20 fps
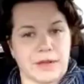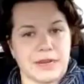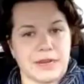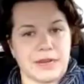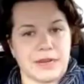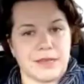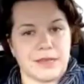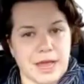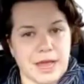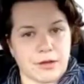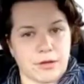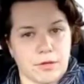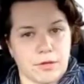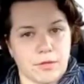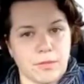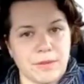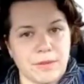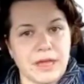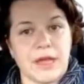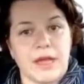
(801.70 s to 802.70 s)
back
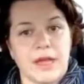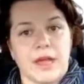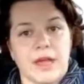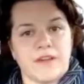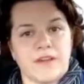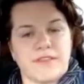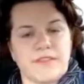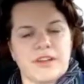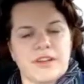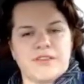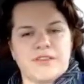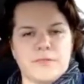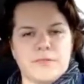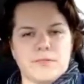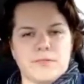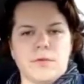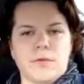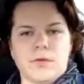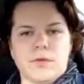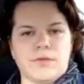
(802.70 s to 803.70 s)
home. When we
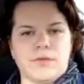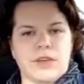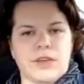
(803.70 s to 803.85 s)
move